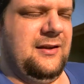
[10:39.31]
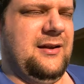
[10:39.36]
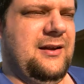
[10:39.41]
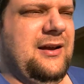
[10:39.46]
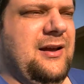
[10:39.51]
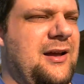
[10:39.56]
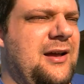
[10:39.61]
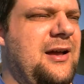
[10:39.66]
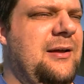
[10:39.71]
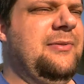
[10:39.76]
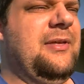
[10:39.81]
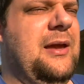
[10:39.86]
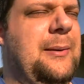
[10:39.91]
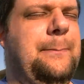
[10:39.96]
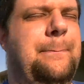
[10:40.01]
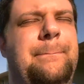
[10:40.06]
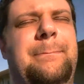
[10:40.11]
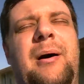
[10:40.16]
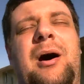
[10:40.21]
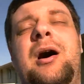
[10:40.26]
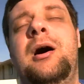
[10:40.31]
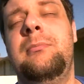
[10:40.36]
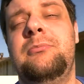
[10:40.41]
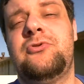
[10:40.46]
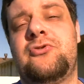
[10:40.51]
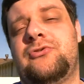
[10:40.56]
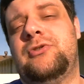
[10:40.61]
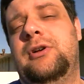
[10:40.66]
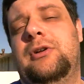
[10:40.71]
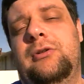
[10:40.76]
Uh, they had bomb
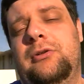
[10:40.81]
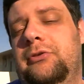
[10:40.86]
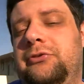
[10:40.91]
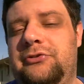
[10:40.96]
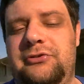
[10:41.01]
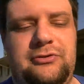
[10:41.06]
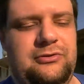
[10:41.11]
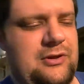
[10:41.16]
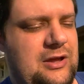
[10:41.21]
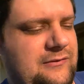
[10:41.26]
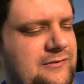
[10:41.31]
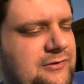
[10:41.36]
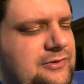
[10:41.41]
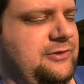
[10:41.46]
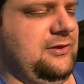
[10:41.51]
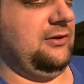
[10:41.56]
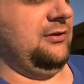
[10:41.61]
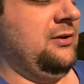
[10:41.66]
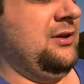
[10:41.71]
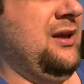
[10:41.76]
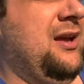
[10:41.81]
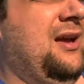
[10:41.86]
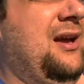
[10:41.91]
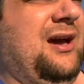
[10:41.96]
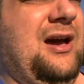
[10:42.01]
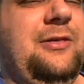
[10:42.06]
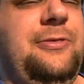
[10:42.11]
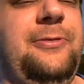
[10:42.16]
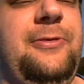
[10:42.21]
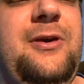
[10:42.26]
drills and everything.
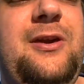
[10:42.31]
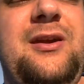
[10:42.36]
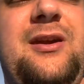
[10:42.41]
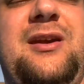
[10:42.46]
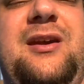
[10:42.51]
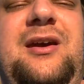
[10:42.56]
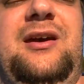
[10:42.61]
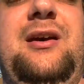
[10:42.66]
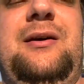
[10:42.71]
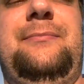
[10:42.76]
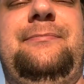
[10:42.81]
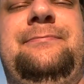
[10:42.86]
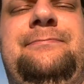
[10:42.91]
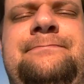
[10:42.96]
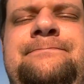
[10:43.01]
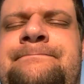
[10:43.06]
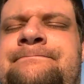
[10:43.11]
I think um,